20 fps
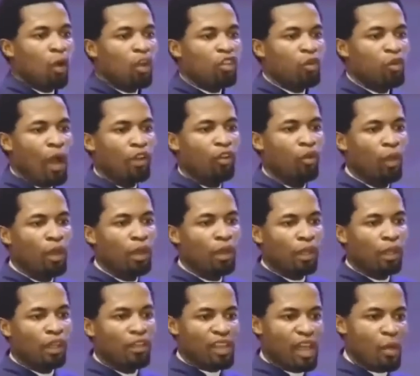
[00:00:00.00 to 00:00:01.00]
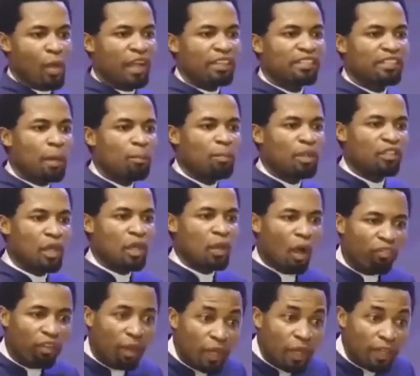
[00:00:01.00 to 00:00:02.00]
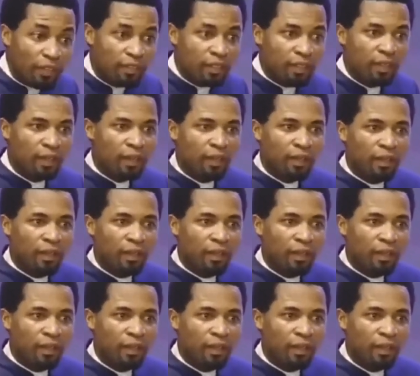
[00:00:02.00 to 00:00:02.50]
what you are doing is that you are establishing government.